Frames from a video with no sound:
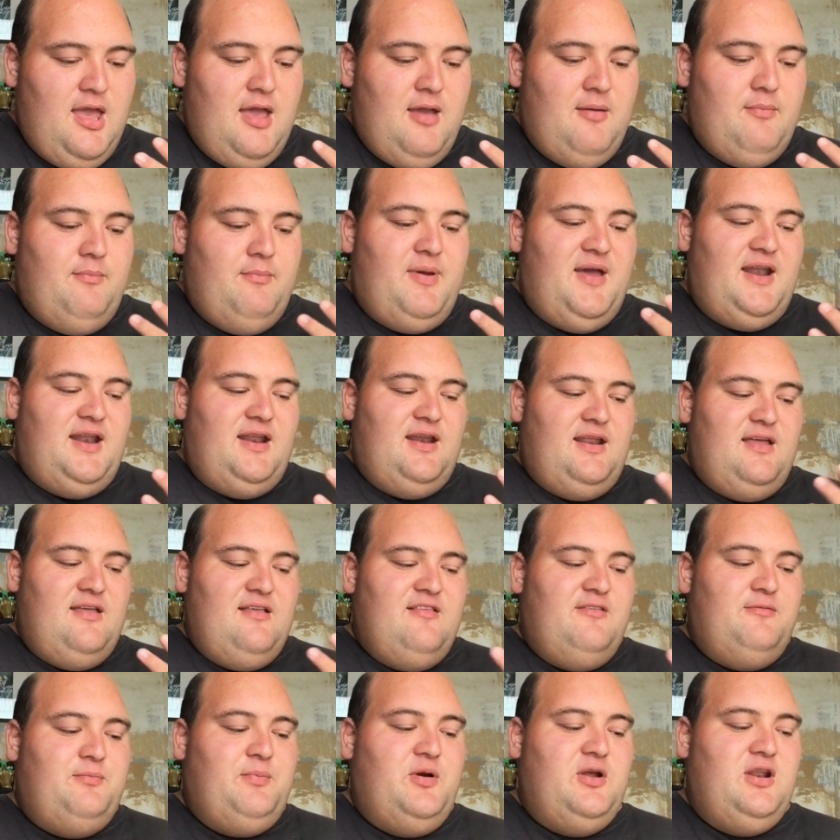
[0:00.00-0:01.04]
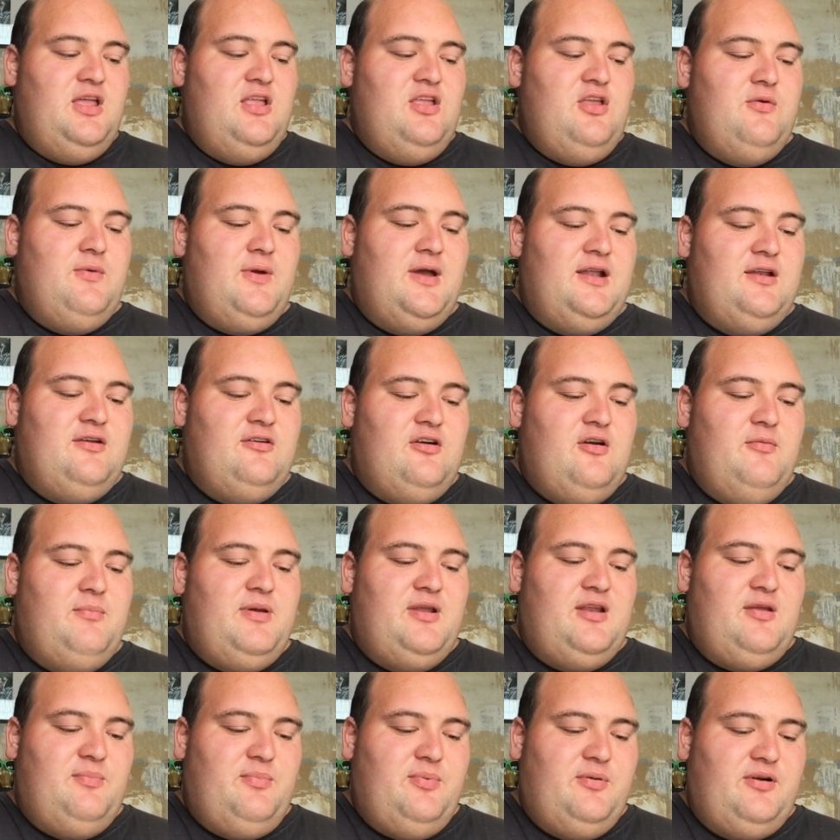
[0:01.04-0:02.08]
but it is putting you under a
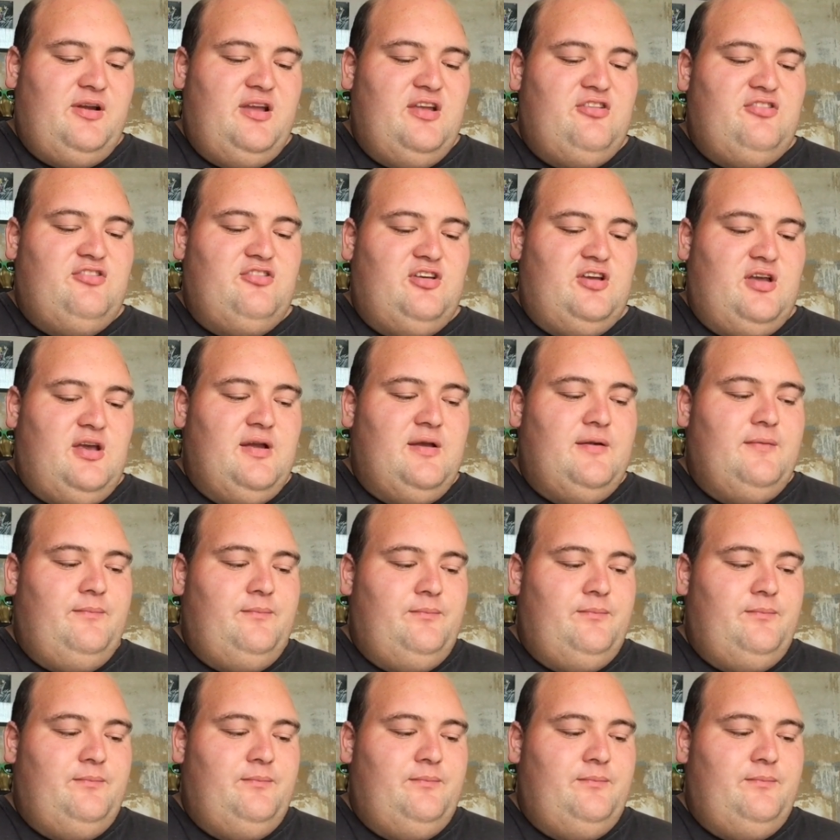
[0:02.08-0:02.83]
bit of pressure.